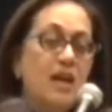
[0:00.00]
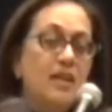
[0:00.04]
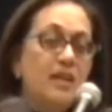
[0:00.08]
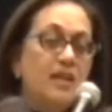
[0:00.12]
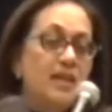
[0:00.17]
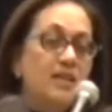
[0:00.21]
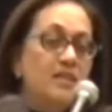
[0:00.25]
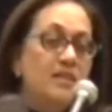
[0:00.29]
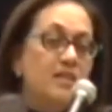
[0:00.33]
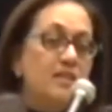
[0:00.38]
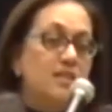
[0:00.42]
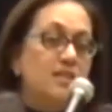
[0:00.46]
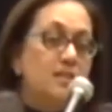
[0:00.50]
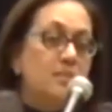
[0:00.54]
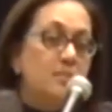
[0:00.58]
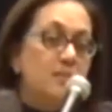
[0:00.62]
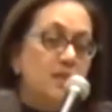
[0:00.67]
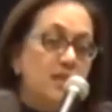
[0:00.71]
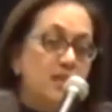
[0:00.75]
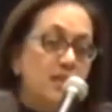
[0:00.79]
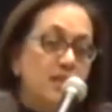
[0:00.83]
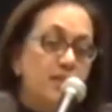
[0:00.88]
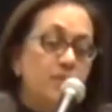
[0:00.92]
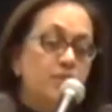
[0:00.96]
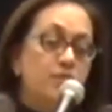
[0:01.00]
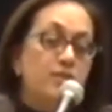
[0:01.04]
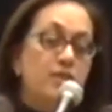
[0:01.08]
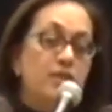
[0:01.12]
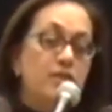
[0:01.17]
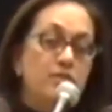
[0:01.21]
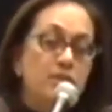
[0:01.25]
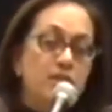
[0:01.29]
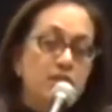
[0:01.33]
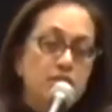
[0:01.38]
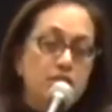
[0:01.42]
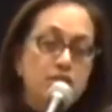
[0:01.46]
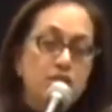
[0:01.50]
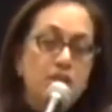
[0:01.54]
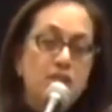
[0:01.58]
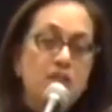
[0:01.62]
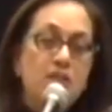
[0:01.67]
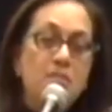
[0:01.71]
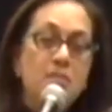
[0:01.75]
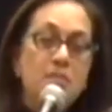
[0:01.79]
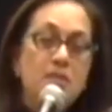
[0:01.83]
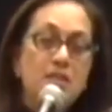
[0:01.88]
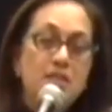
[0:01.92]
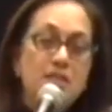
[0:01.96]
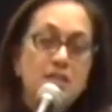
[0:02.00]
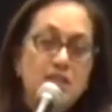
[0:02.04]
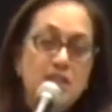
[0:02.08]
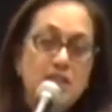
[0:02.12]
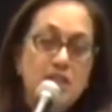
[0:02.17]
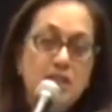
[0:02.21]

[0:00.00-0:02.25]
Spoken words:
against the military regime in